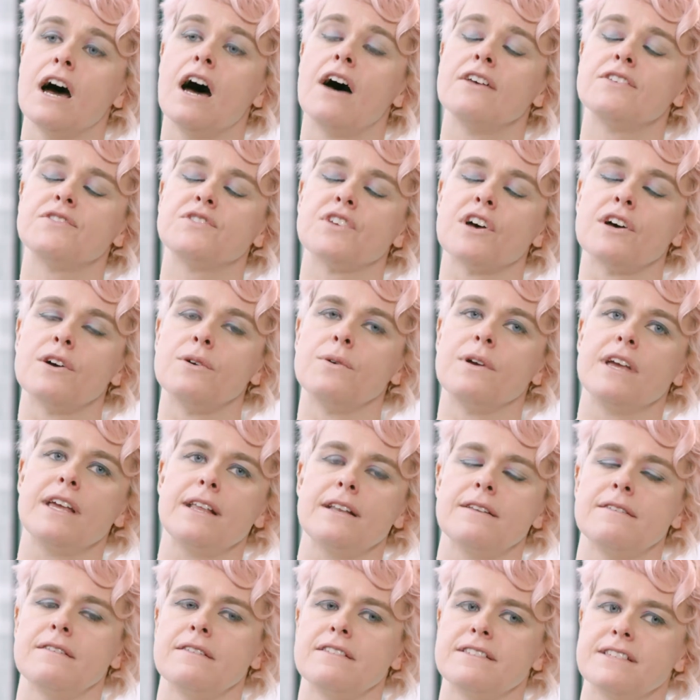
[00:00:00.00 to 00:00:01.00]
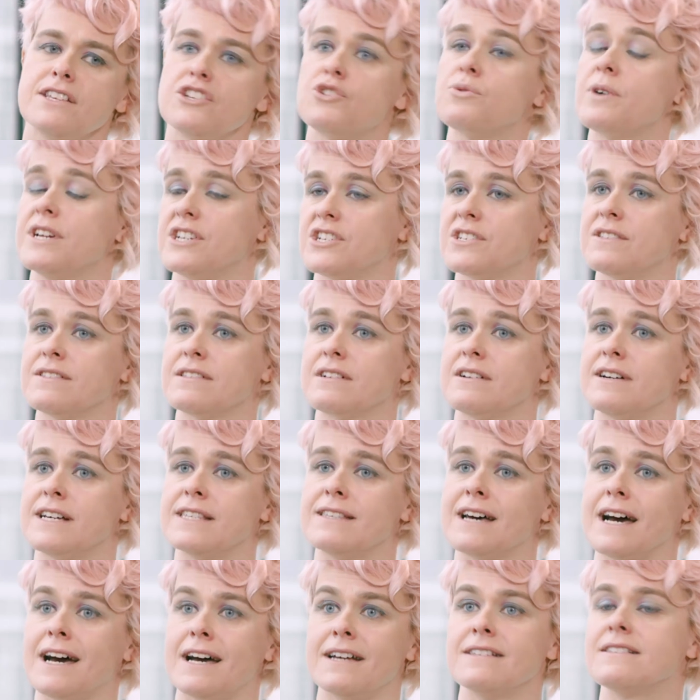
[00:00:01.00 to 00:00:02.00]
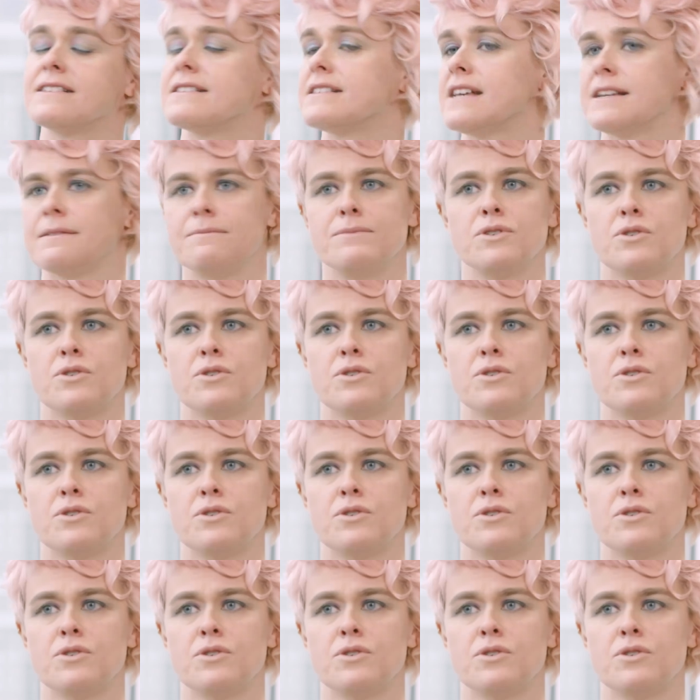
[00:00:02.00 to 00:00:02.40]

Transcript: So in situations like that, as I say,